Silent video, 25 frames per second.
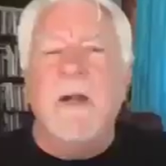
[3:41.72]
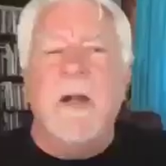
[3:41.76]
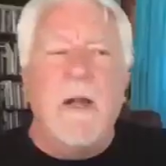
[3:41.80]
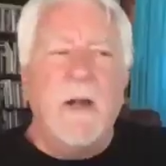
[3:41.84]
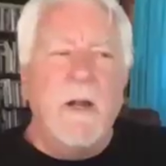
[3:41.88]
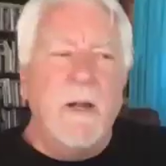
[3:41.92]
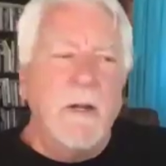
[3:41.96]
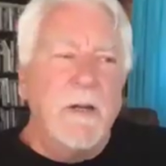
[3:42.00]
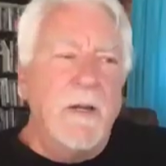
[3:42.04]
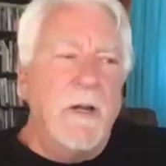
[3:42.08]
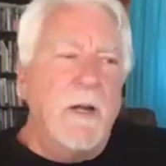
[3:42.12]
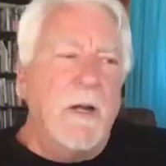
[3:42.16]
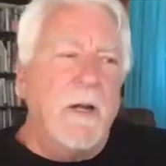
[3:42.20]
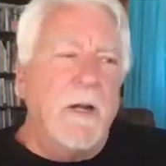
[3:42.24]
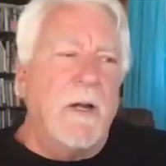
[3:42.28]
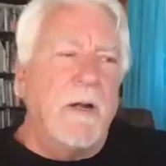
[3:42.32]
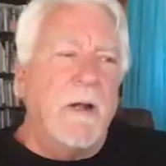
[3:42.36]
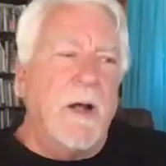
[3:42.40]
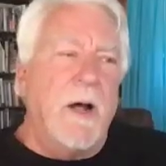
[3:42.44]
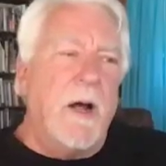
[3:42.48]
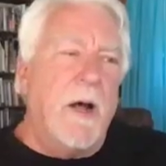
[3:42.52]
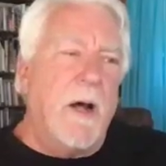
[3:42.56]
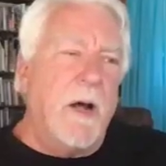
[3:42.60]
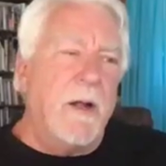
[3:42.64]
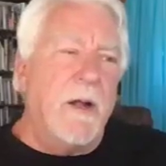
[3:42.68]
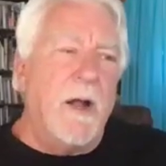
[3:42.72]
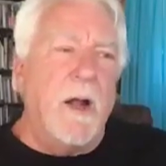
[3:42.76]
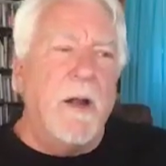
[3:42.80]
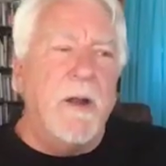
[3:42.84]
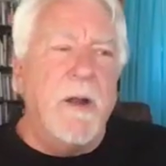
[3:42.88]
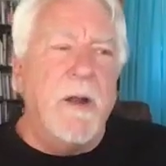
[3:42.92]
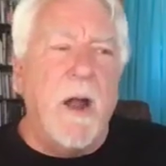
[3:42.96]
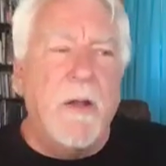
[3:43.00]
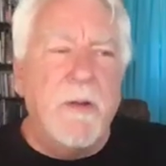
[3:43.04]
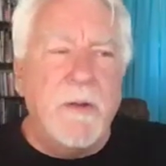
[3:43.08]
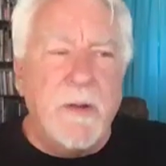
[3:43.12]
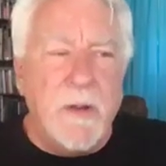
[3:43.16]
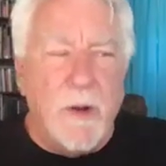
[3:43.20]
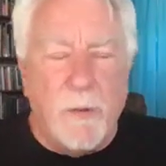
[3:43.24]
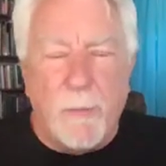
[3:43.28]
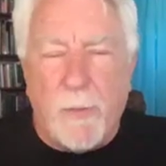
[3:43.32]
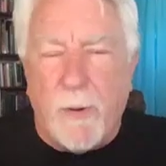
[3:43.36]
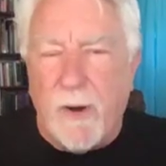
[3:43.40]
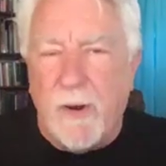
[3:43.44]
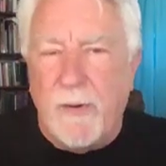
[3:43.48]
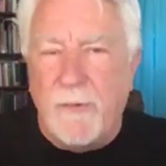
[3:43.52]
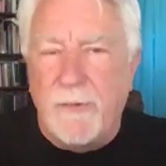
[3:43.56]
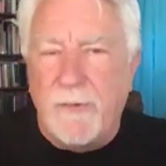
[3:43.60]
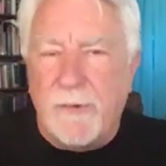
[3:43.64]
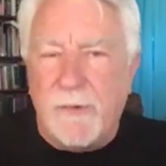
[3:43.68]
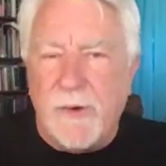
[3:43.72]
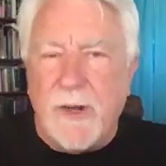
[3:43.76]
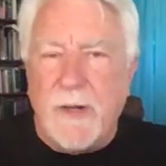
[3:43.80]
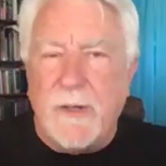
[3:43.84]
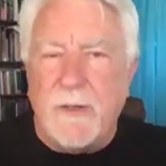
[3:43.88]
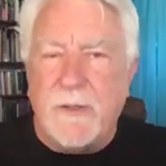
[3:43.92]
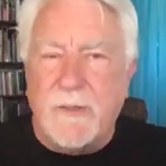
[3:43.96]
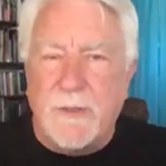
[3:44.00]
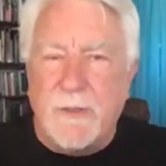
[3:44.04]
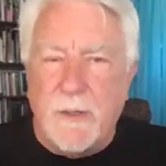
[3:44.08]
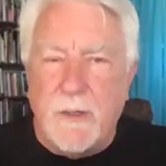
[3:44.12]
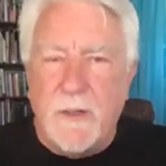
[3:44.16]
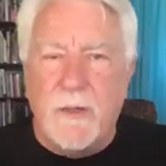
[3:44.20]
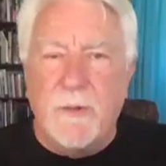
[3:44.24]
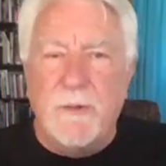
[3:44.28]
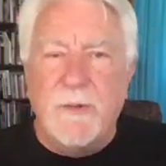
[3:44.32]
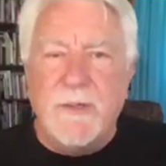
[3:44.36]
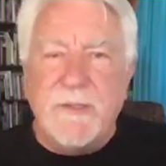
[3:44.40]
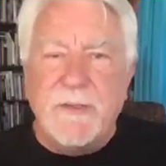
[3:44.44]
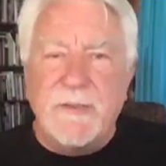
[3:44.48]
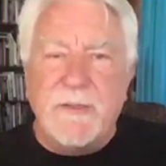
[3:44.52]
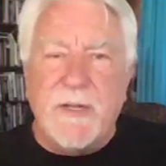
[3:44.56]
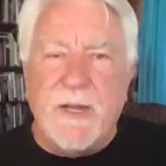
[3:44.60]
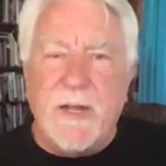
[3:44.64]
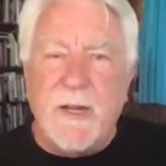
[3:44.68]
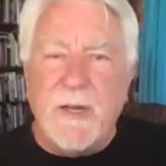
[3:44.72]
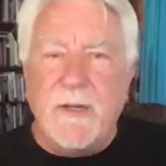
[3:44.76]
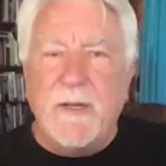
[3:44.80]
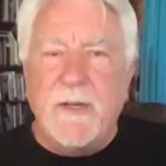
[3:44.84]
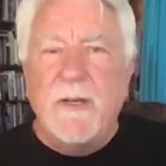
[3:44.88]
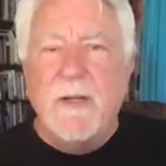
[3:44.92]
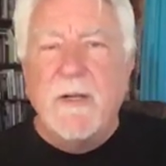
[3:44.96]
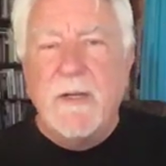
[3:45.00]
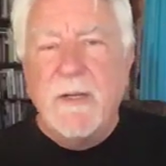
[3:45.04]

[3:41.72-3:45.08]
and part of the Great Reset.